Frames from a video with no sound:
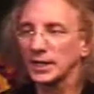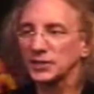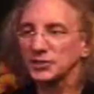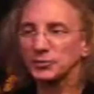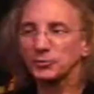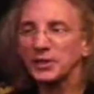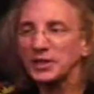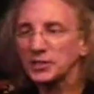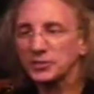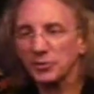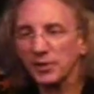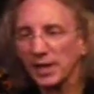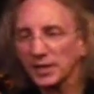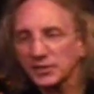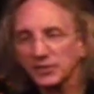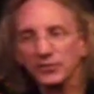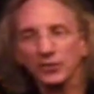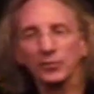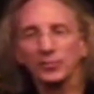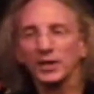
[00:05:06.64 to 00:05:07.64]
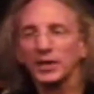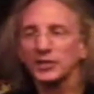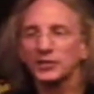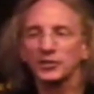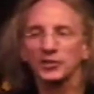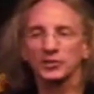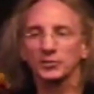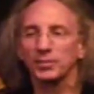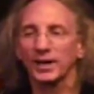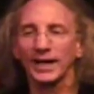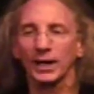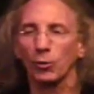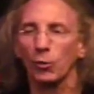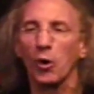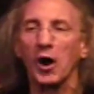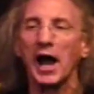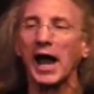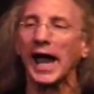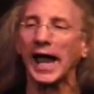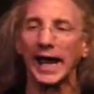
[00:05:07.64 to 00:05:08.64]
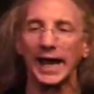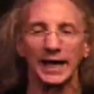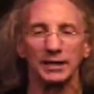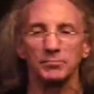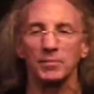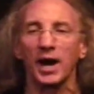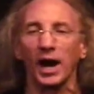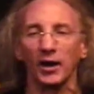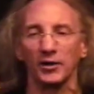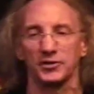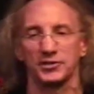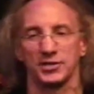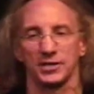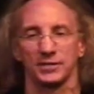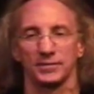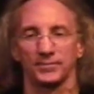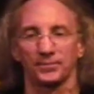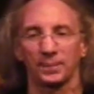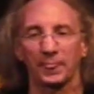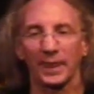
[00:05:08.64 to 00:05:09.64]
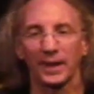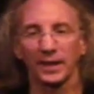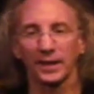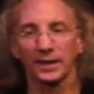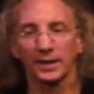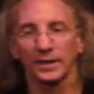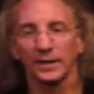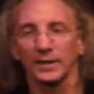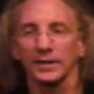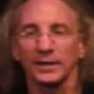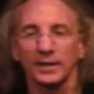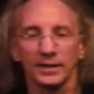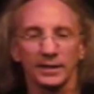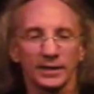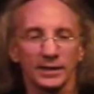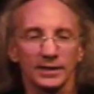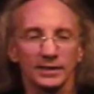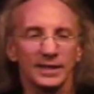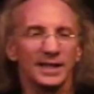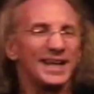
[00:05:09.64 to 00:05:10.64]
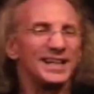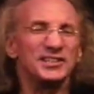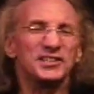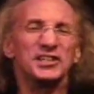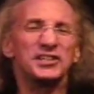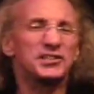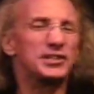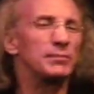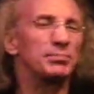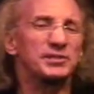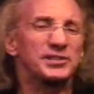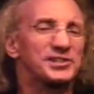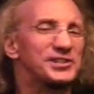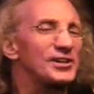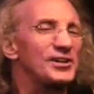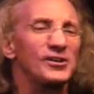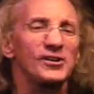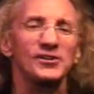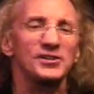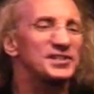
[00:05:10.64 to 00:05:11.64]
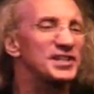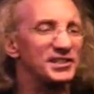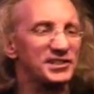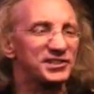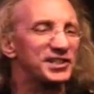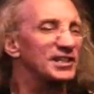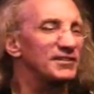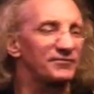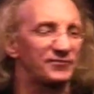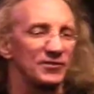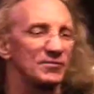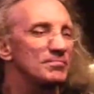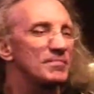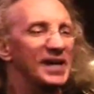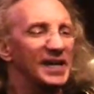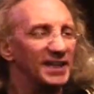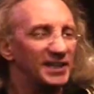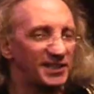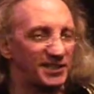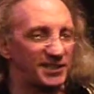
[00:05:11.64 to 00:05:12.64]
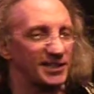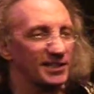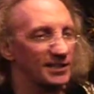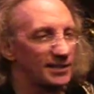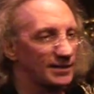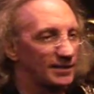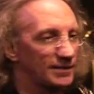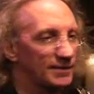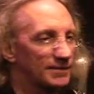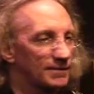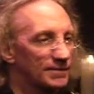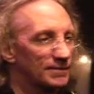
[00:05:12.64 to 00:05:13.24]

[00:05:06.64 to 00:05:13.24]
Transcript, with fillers: sweet transformations by a wide margin. Now, that's just absurd disinformation.